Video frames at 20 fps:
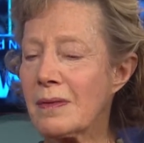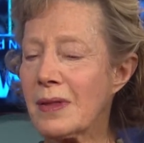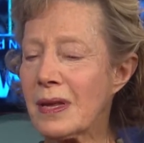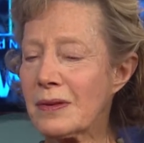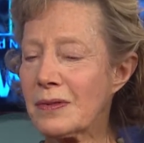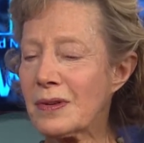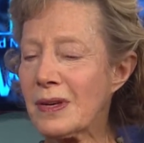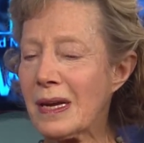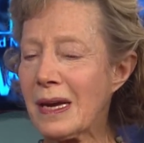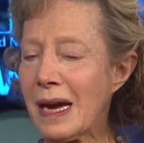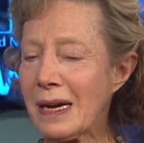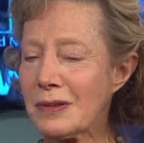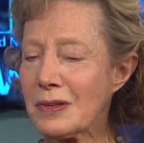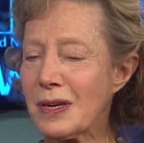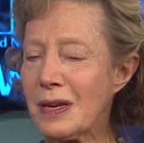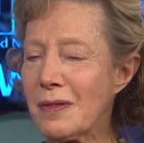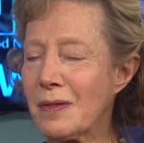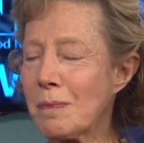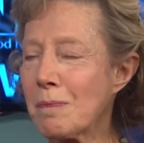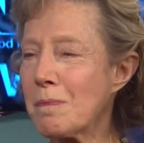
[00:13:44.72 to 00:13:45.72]
that's
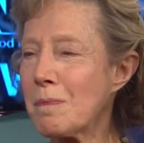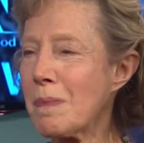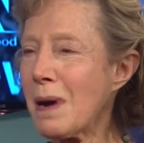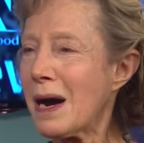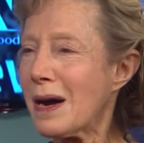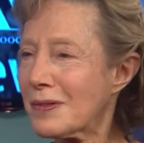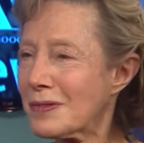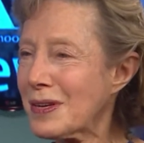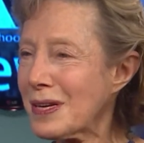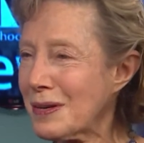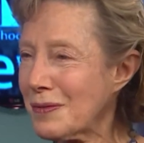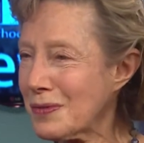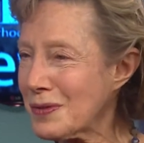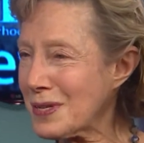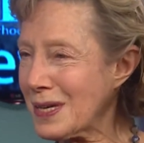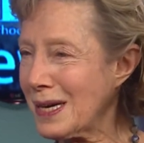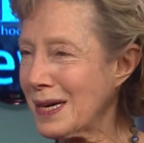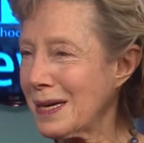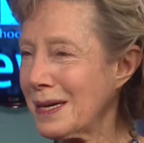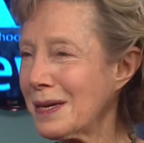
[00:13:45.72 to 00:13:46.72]
actually the positive
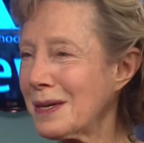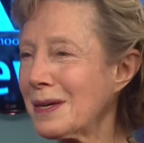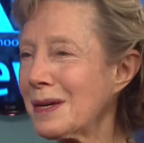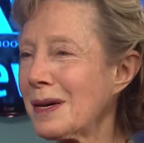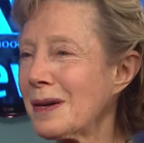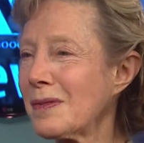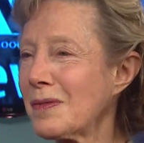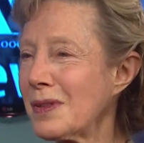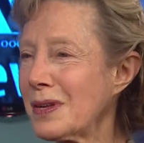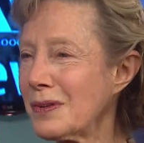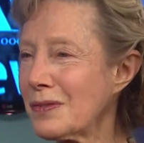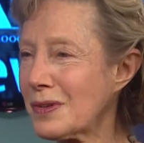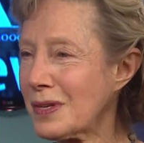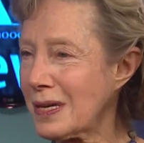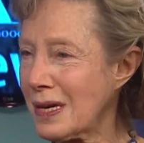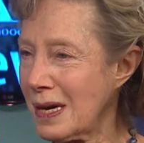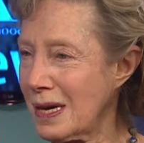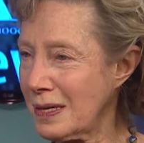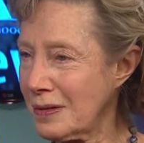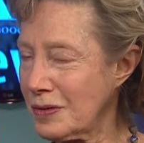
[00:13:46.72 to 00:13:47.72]
side of these
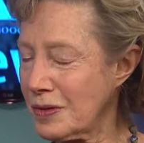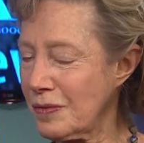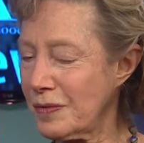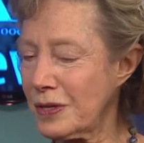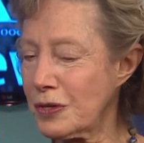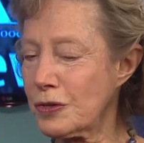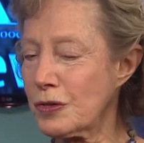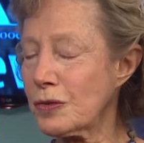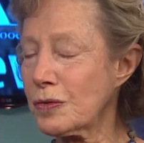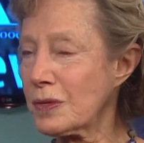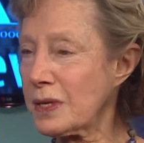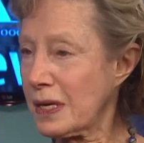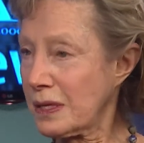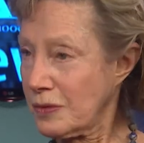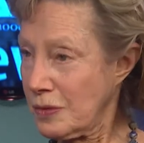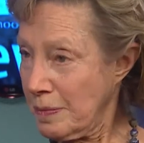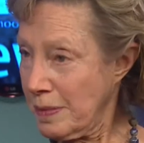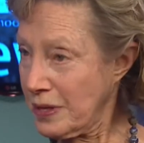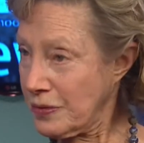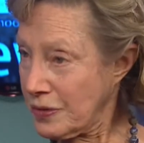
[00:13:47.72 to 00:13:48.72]
kinds of issues like
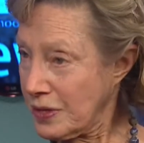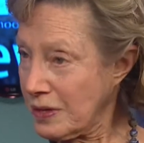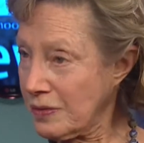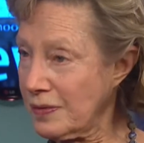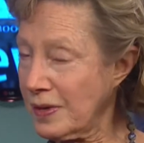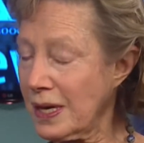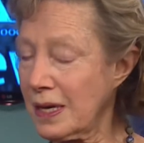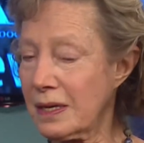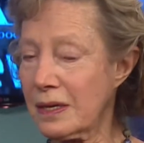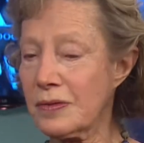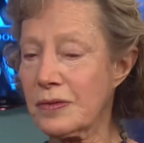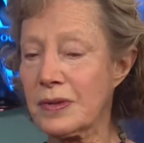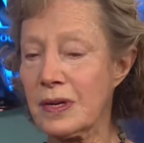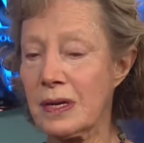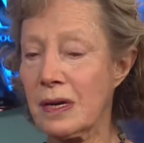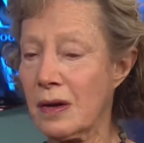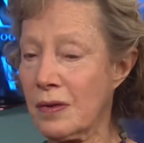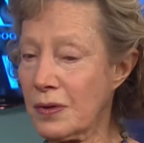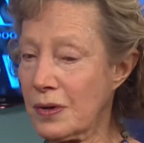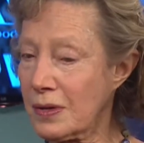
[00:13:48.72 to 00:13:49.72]
domestic violence
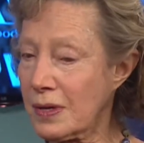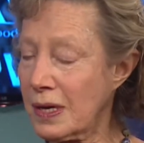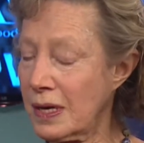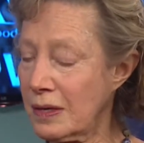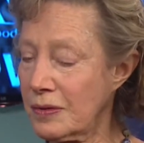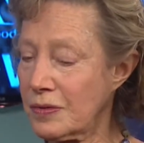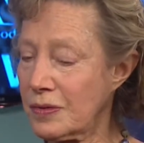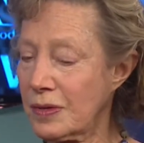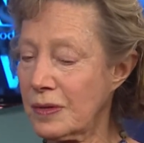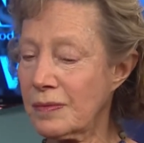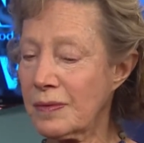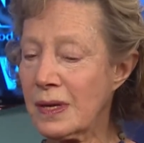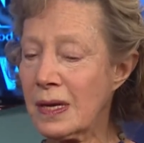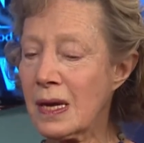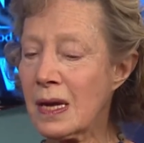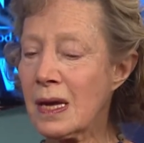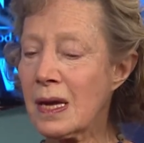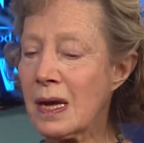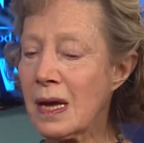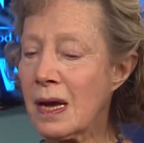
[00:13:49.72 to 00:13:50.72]
and other kinds of
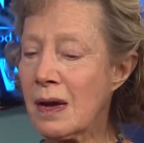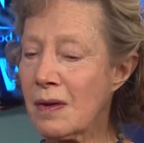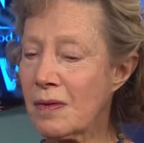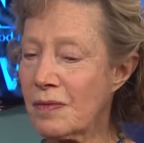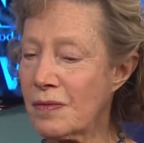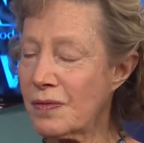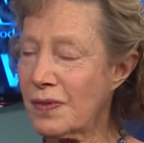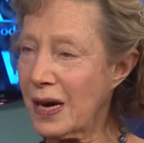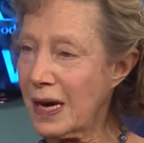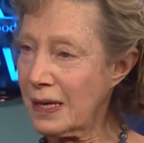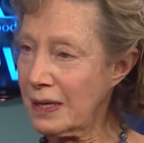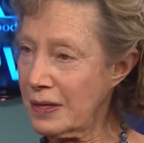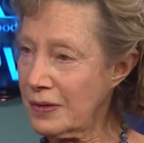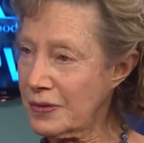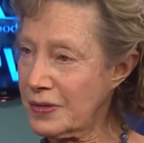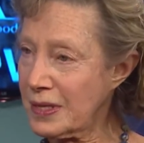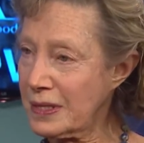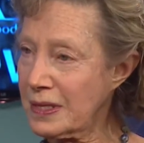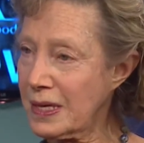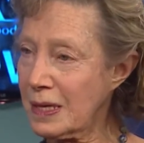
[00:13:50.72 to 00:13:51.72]

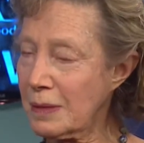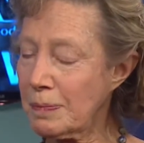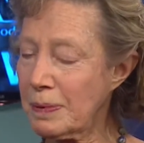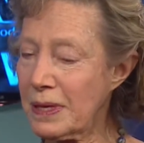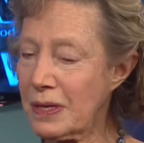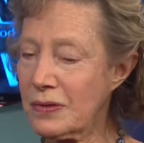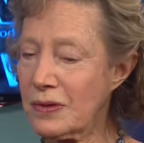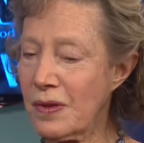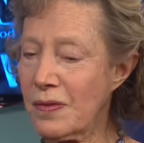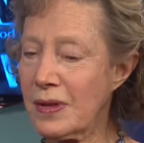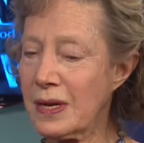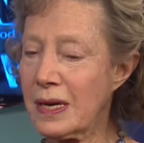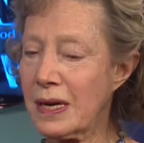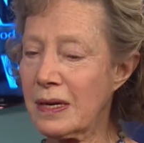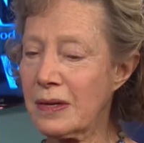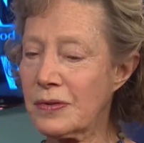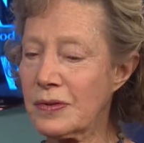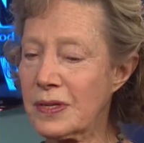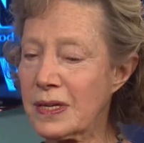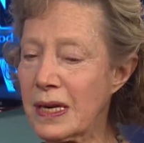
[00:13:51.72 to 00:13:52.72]
violence that take place in the
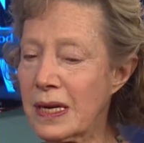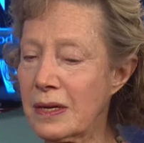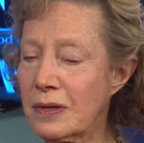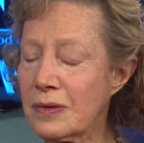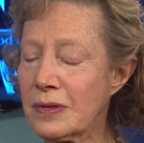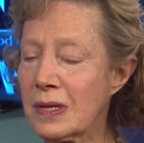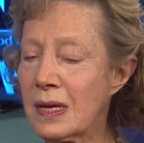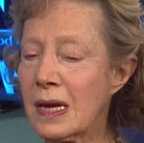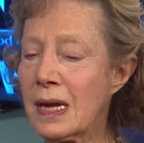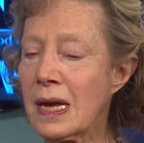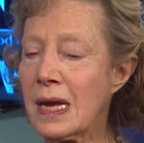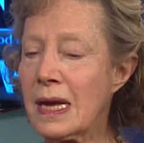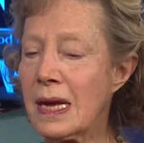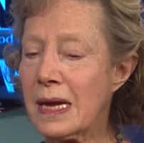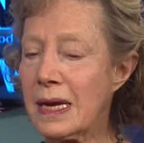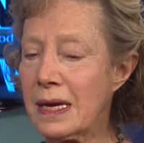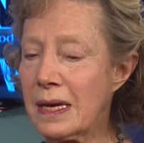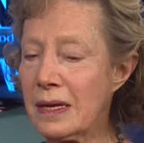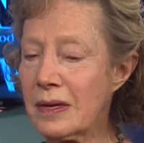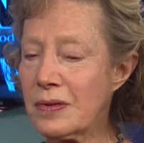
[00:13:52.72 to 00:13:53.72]
United States
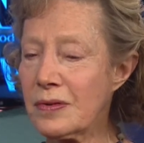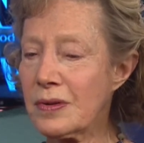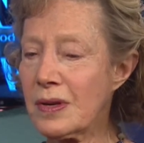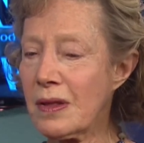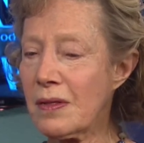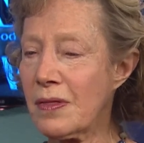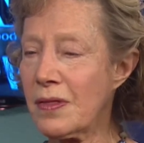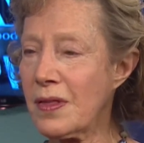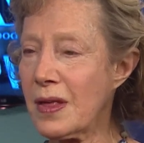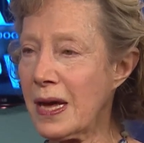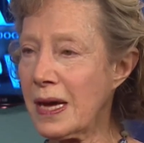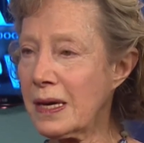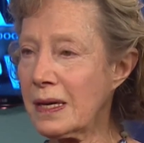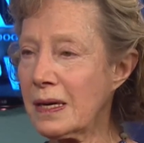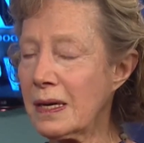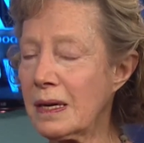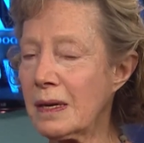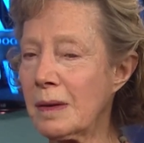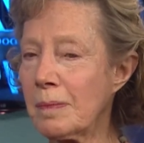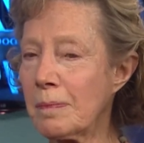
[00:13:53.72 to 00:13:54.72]
is that,
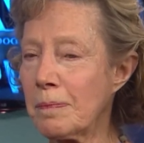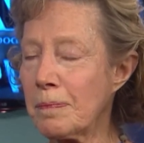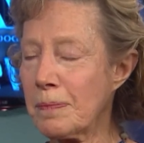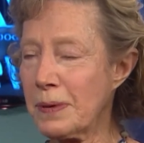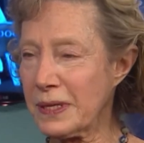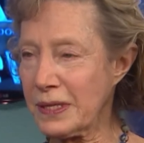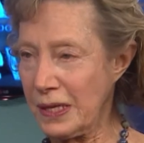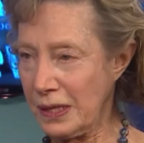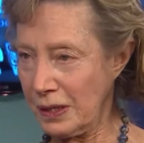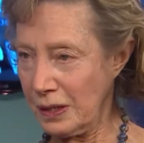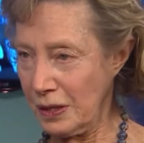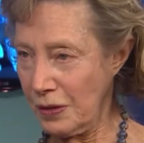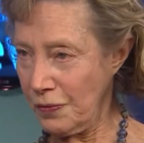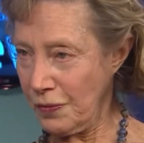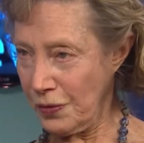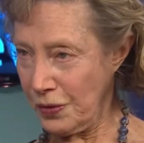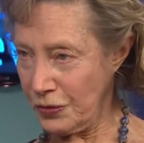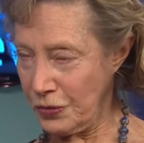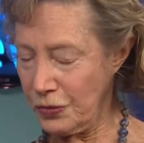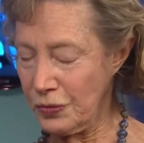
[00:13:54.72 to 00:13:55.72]
particularly
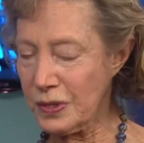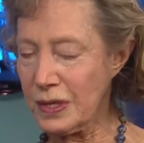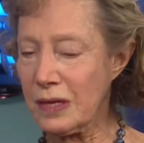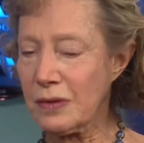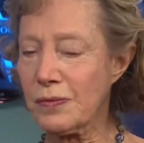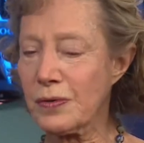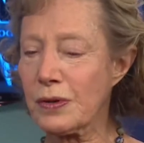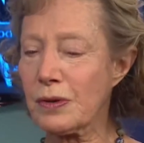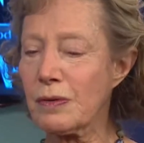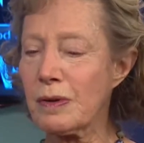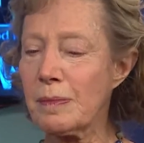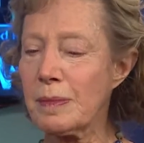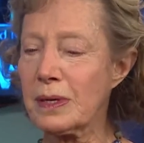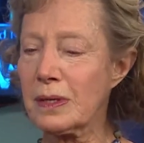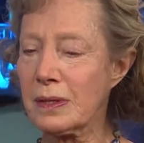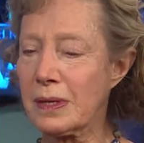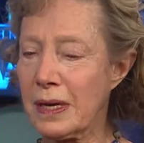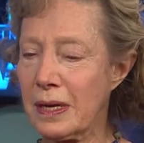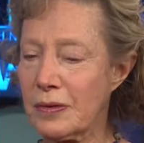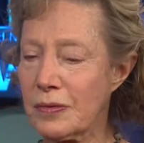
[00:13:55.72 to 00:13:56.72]
for, as you said, for
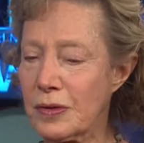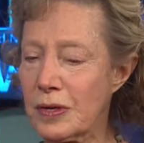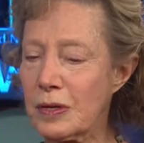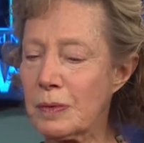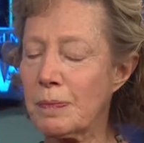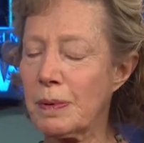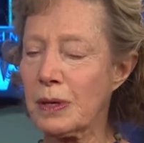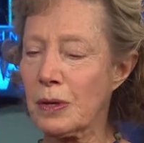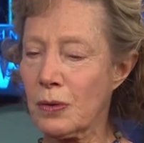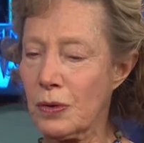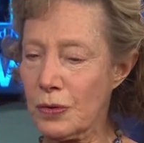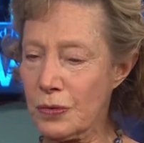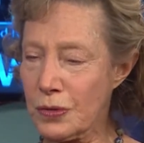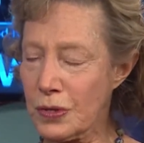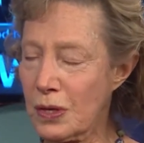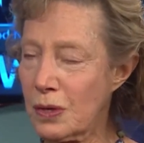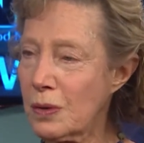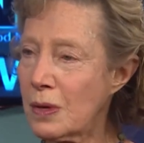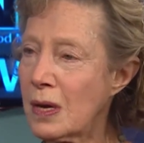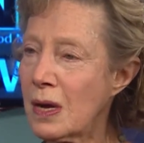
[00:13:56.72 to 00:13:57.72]
criminal cases, but
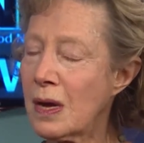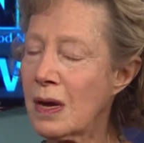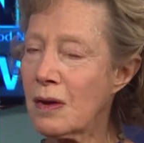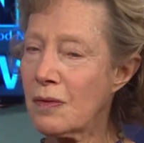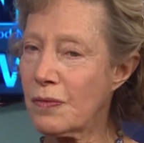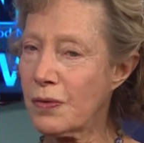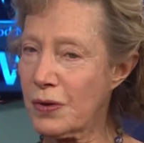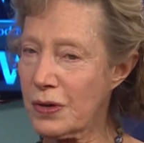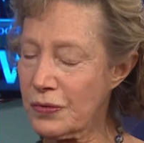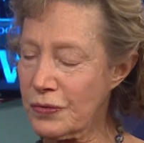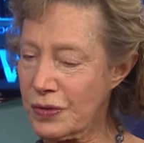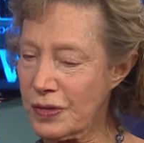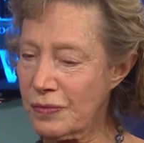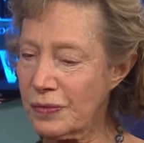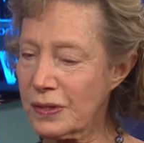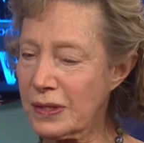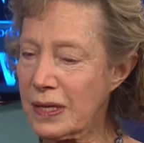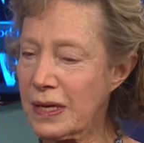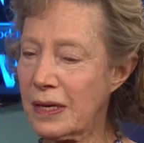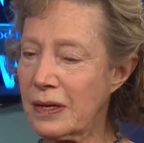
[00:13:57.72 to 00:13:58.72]
also for a
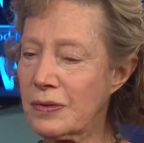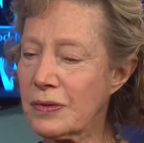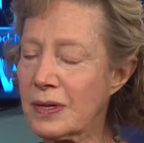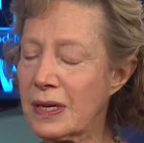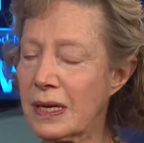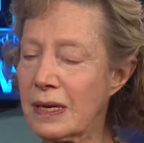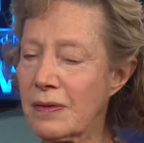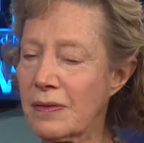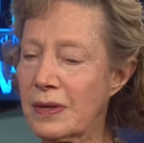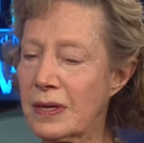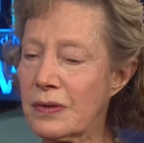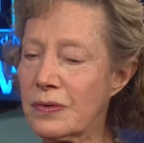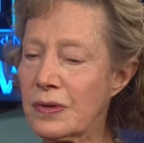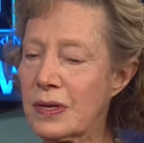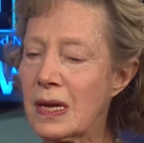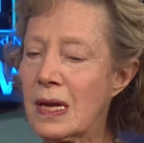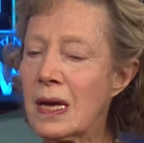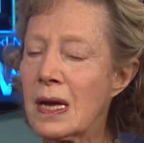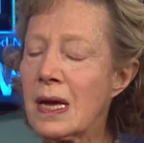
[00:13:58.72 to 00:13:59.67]
civil case like this,